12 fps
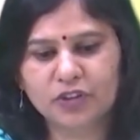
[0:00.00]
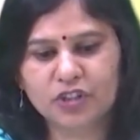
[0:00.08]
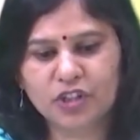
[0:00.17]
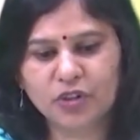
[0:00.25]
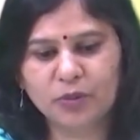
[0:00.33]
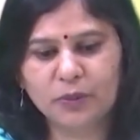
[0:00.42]

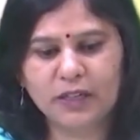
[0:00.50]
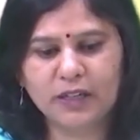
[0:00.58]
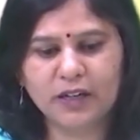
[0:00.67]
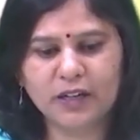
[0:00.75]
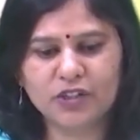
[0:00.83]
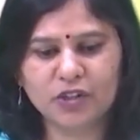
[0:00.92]

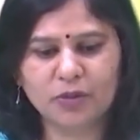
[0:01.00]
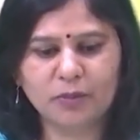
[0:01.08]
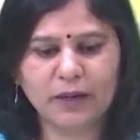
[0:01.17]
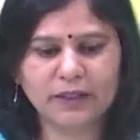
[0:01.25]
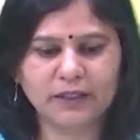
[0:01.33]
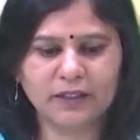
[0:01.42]
Geomedia,
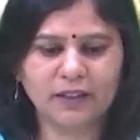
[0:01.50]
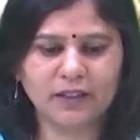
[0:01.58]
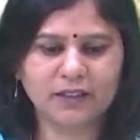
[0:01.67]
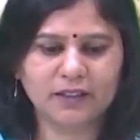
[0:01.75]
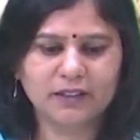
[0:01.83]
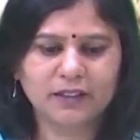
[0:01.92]

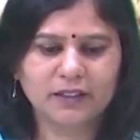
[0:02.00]
Geomatica,